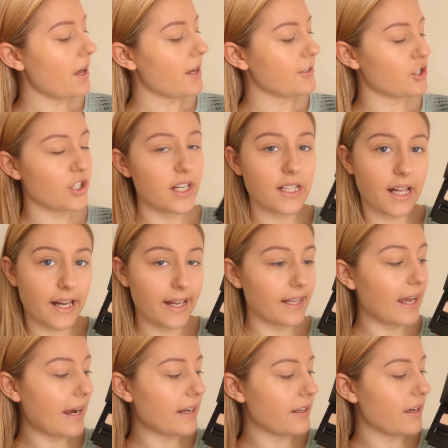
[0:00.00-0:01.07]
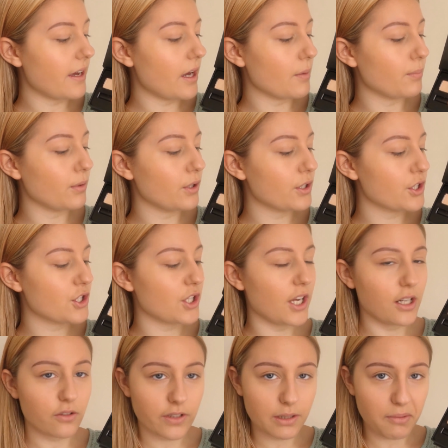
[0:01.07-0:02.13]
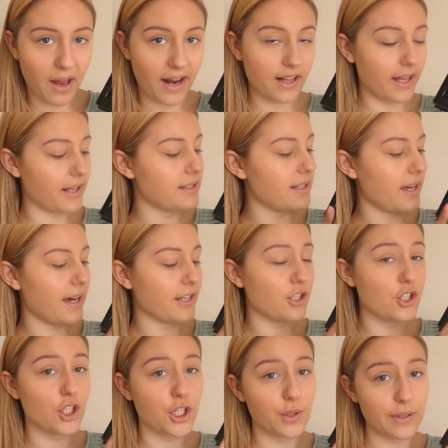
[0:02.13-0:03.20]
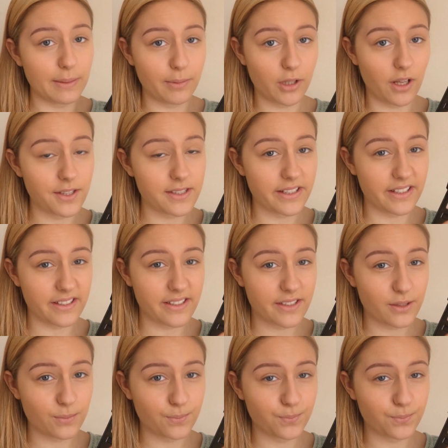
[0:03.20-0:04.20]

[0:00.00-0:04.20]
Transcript: a gel eyeliner, a blush, a cream highlighter and 2 lip glosses.